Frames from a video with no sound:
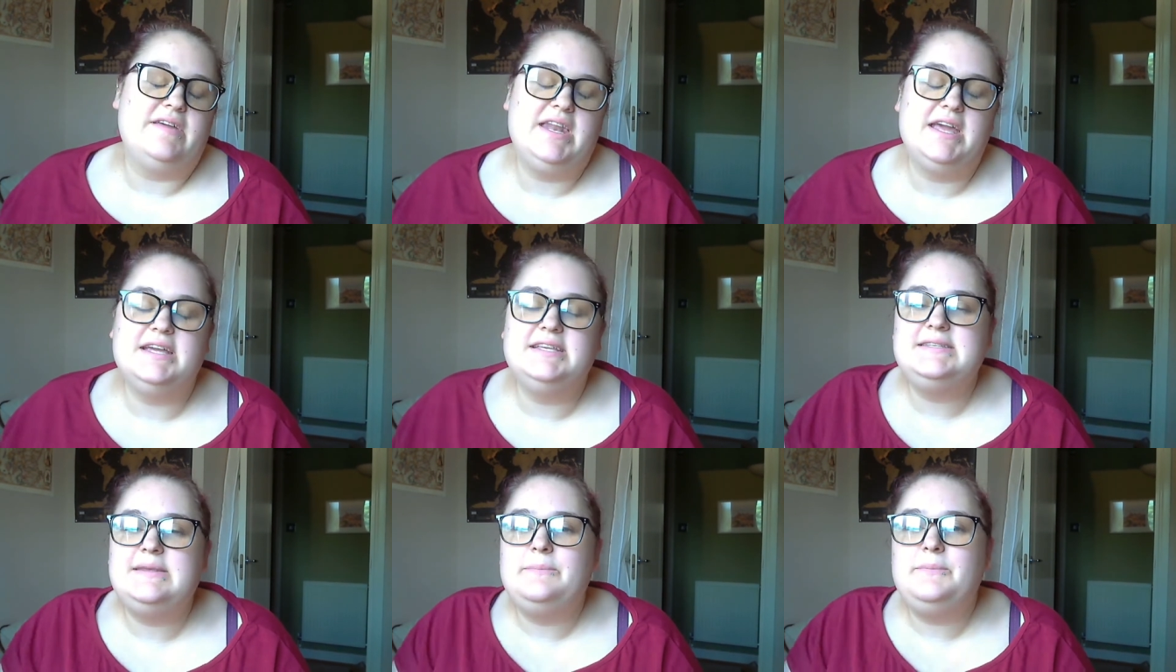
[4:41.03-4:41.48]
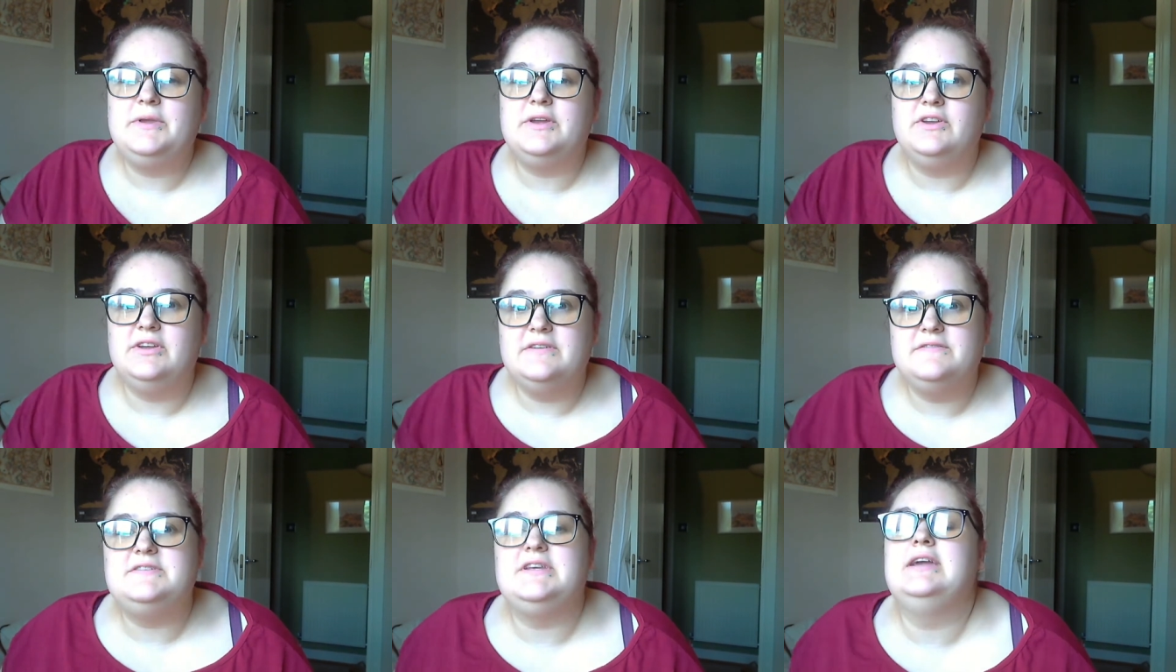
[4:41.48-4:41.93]
It has a
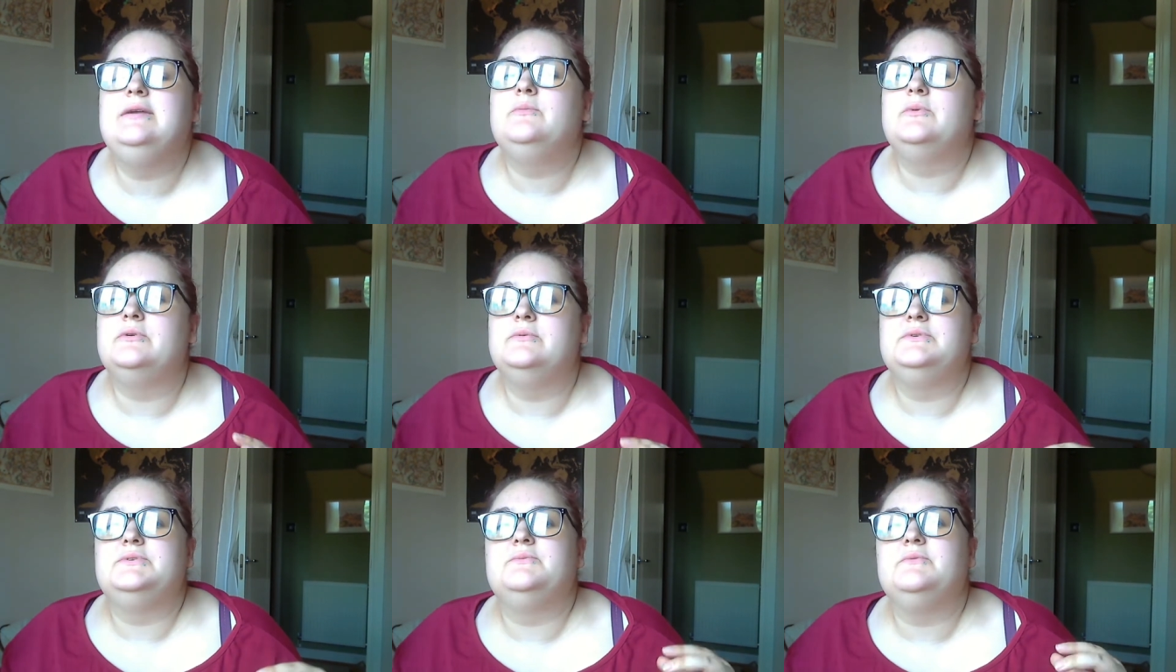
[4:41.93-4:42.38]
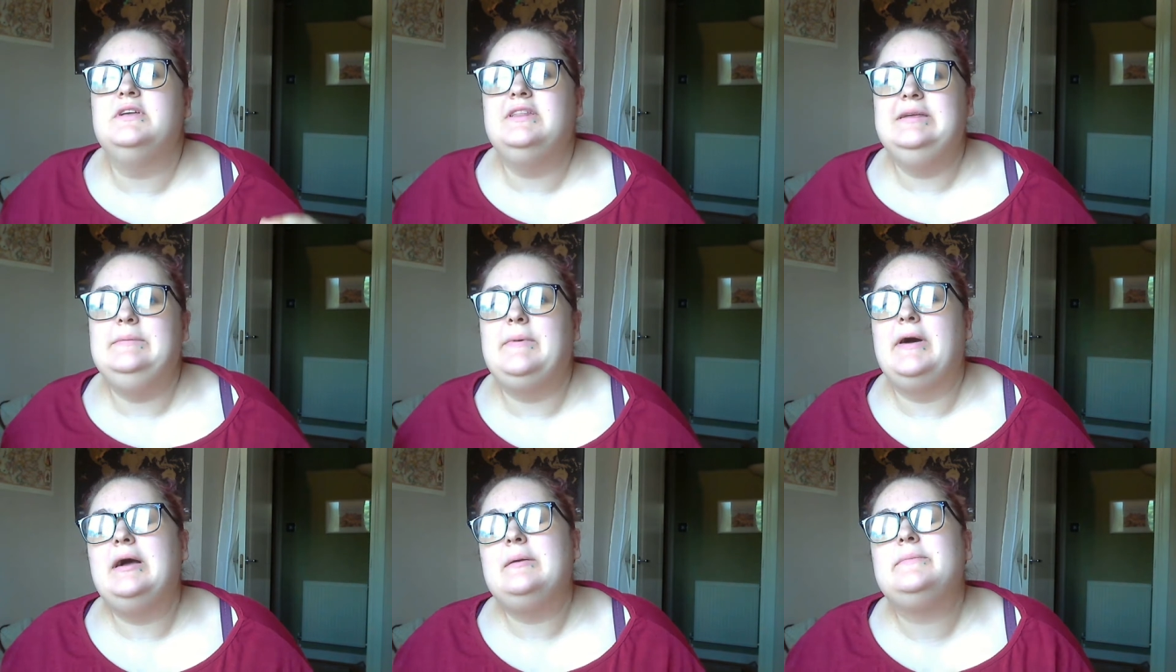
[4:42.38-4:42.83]
period of time where it was
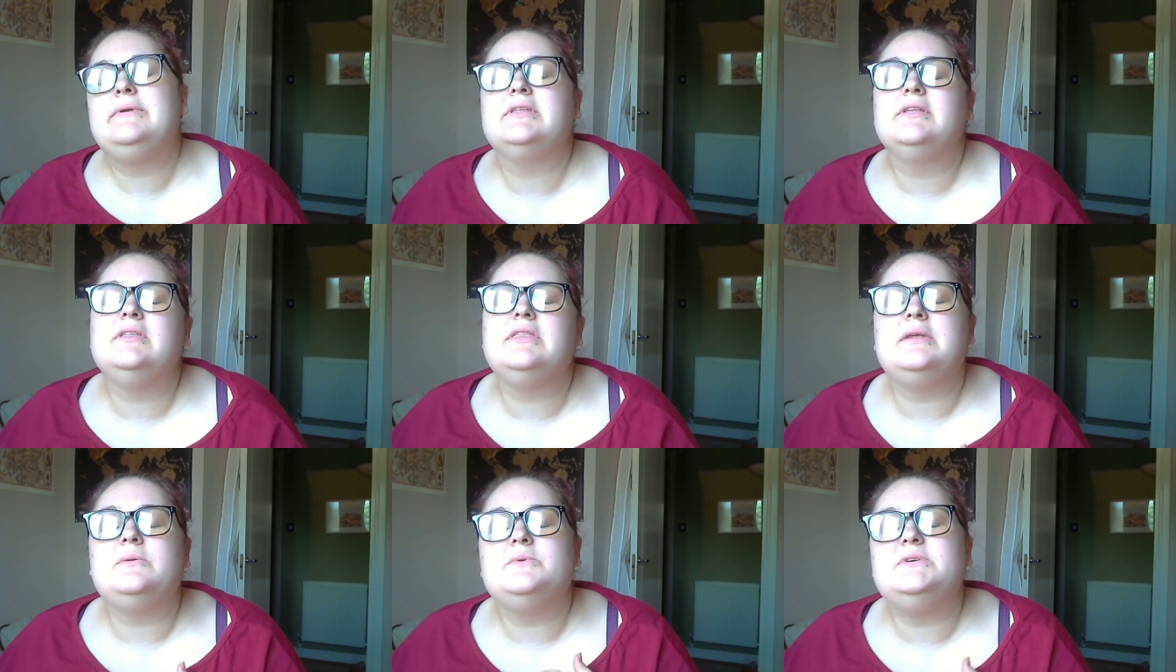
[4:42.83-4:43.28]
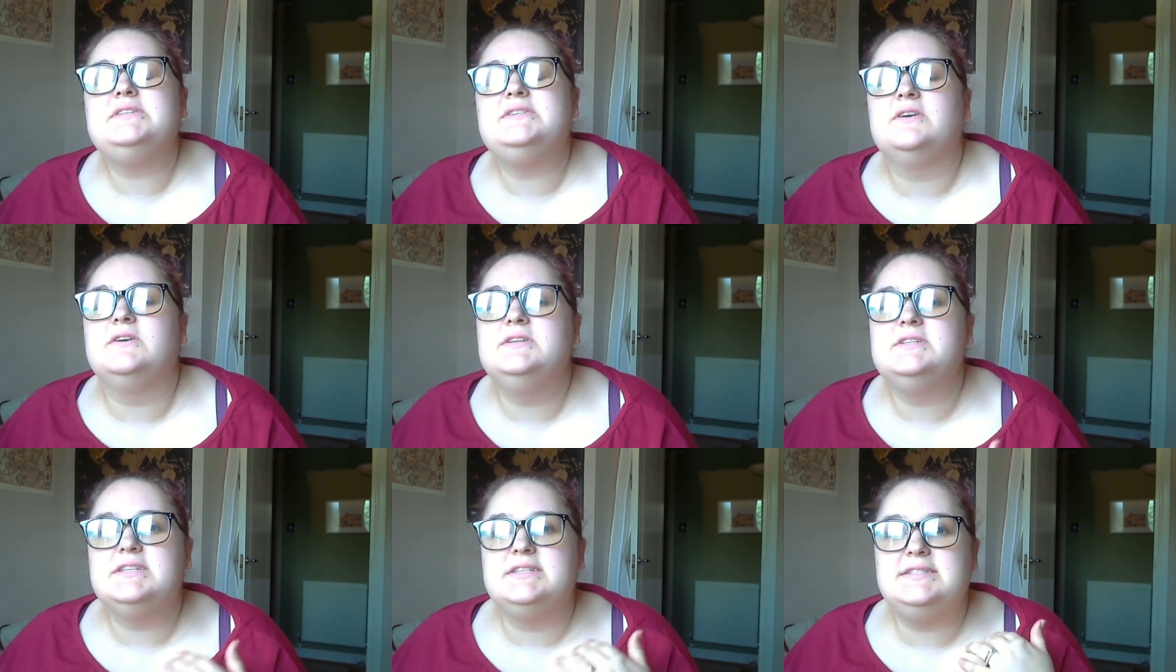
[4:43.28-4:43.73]
really popular and then we
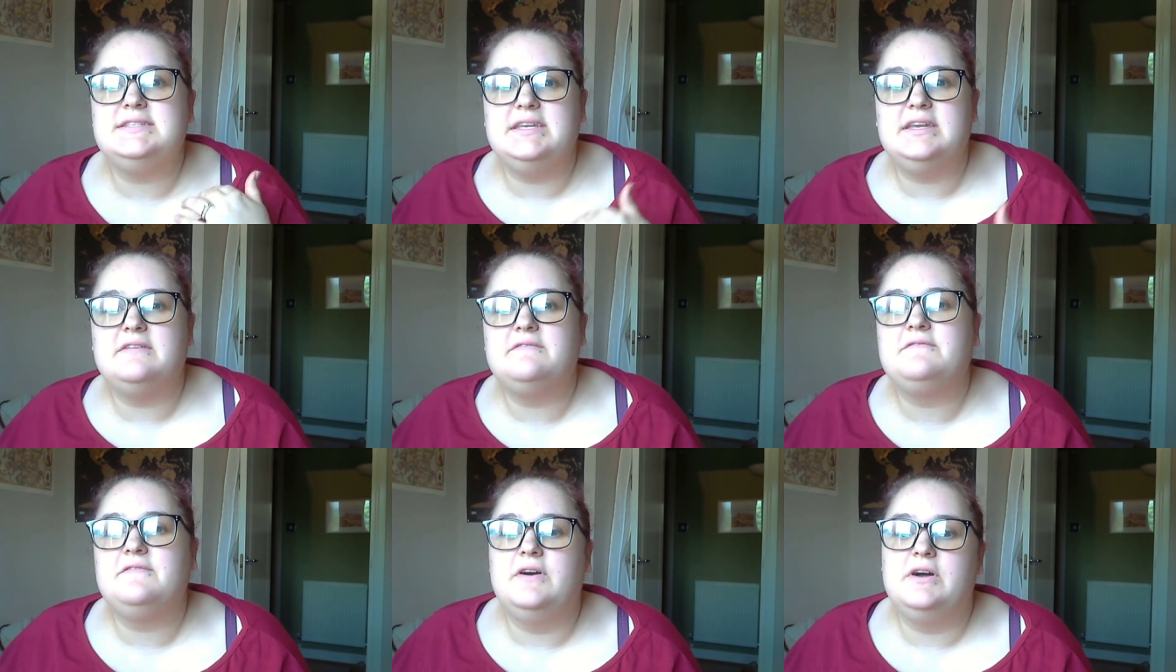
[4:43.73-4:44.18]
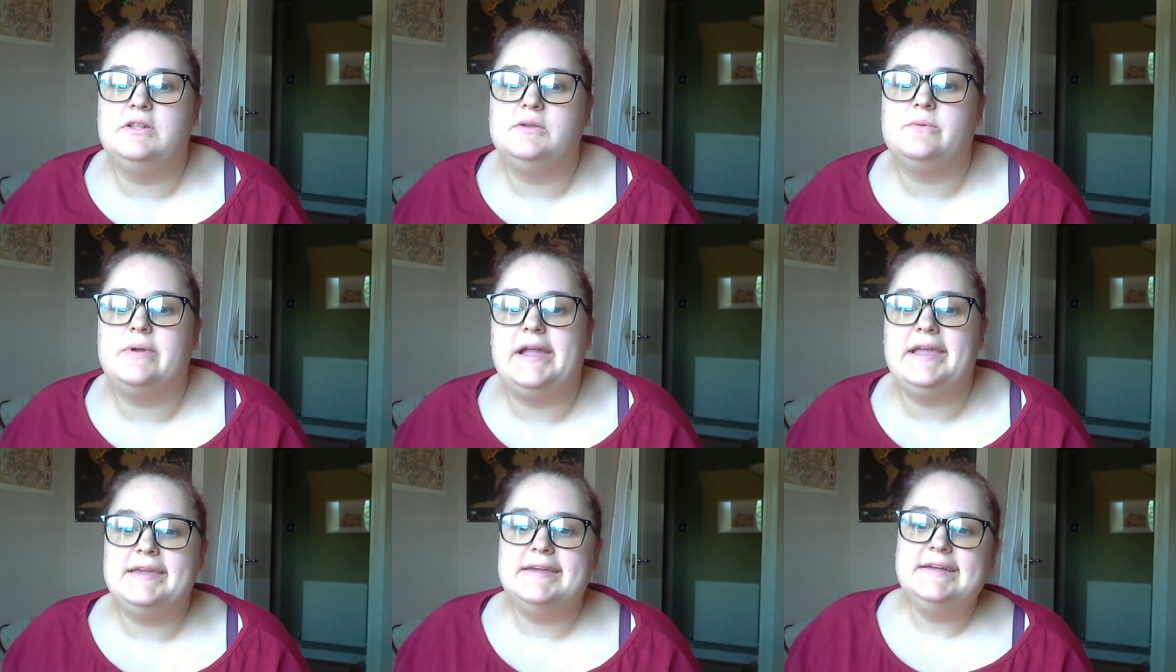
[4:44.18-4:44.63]
start to see it fall
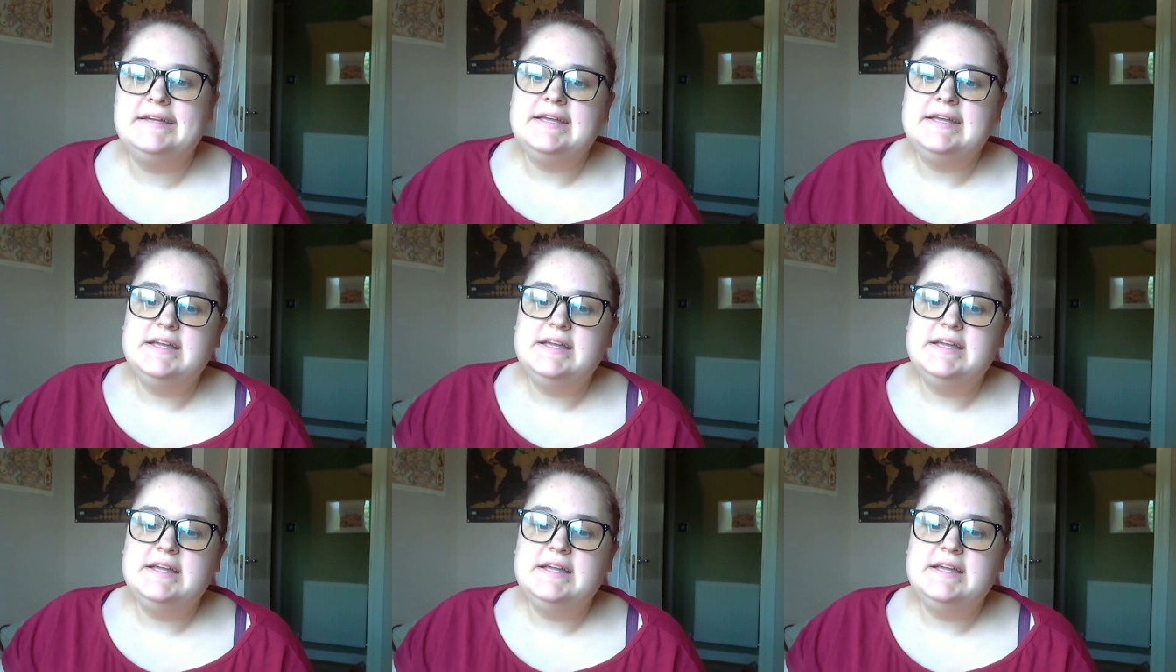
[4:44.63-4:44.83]
away.